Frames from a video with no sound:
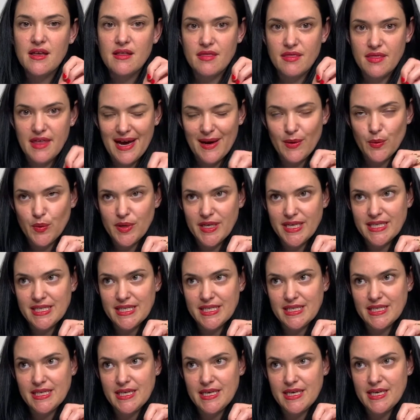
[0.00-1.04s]
that we
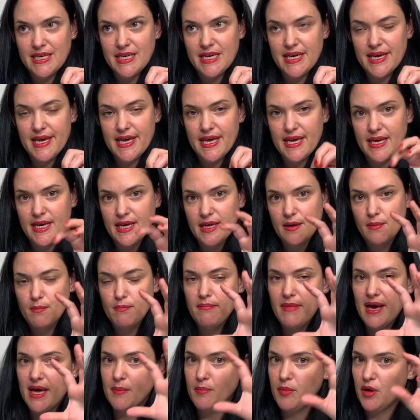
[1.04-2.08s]
see in
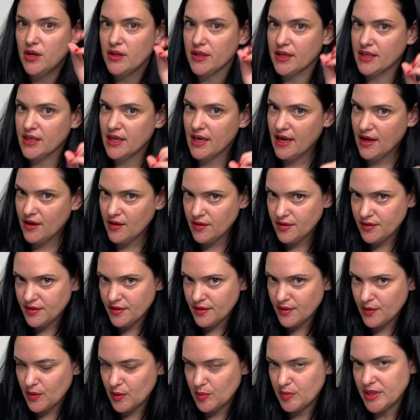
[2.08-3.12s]
metabolically
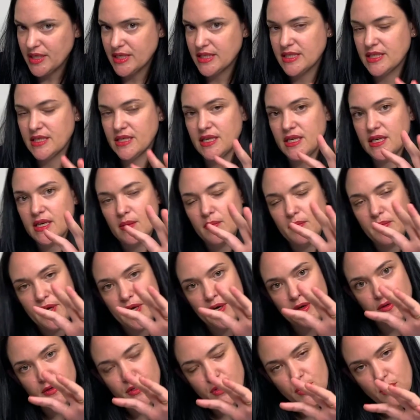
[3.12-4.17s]
healthy obesity
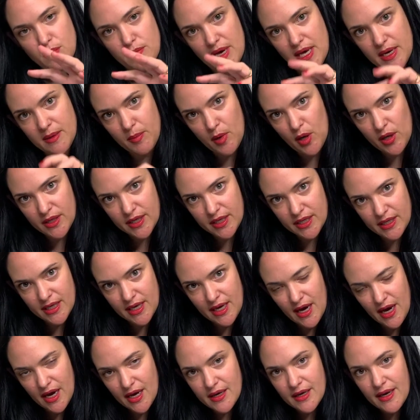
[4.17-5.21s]
compared to metabolically
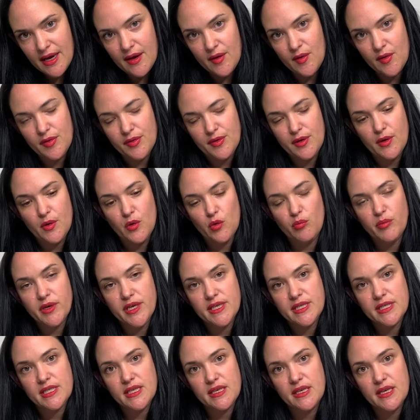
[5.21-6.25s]
unhealthy
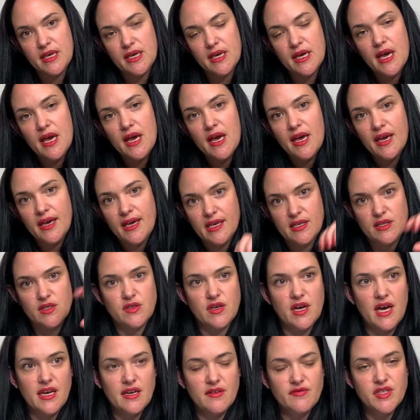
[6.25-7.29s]
obesity is
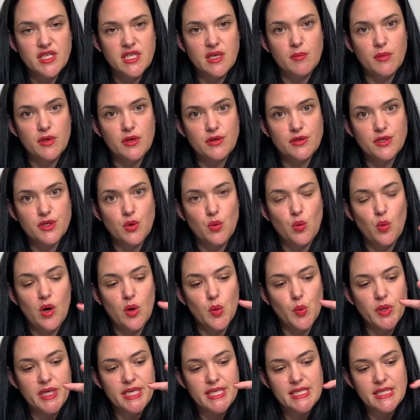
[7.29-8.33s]
kind of similar to
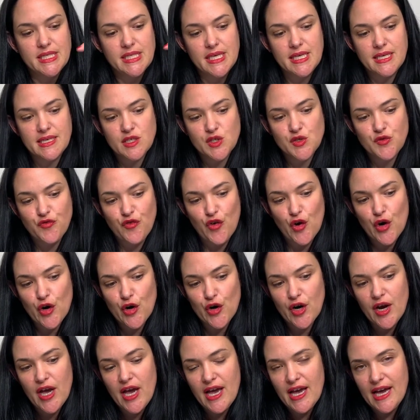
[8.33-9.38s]
what we see as
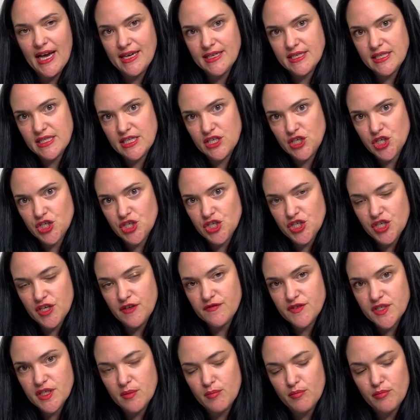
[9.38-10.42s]
far as the
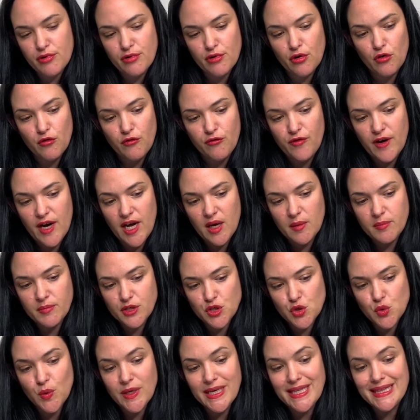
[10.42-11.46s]
shift in profile
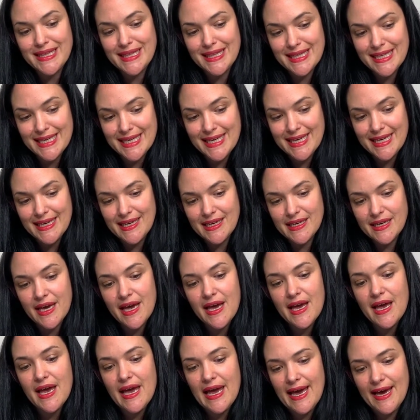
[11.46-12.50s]
between lean
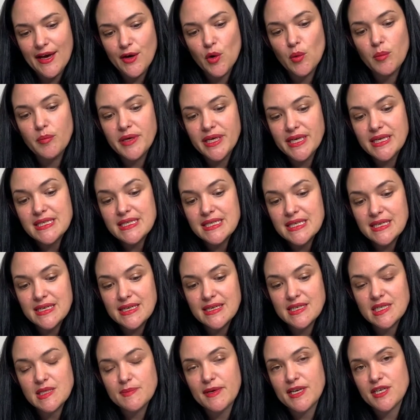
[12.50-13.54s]
and obesity,
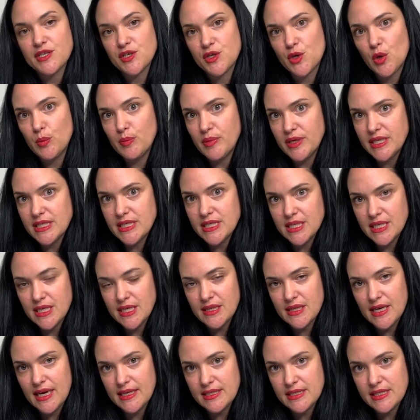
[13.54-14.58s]
especially obesity
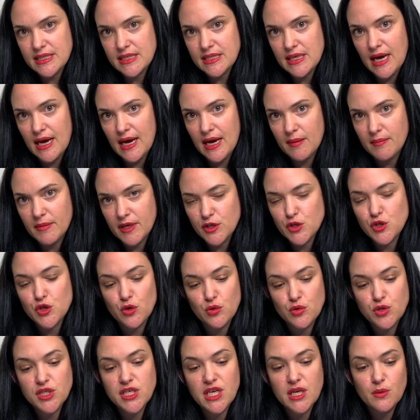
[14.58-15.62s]
that's
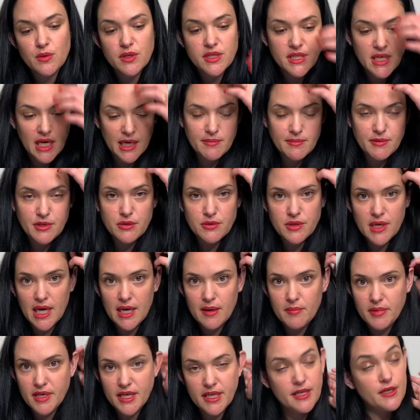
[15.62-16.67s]
associated with type 2
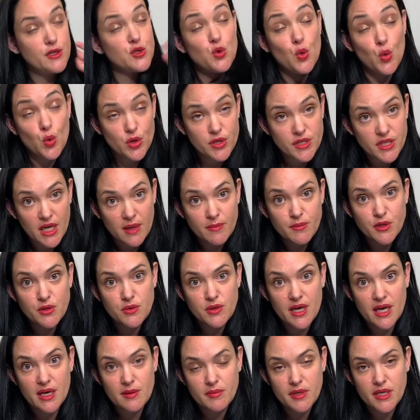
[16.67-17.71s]
diabetes or type 2
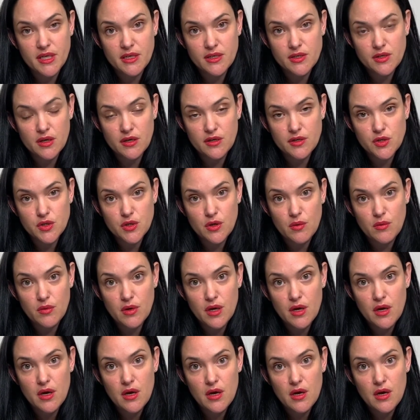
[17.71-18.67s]
diabetes on its own.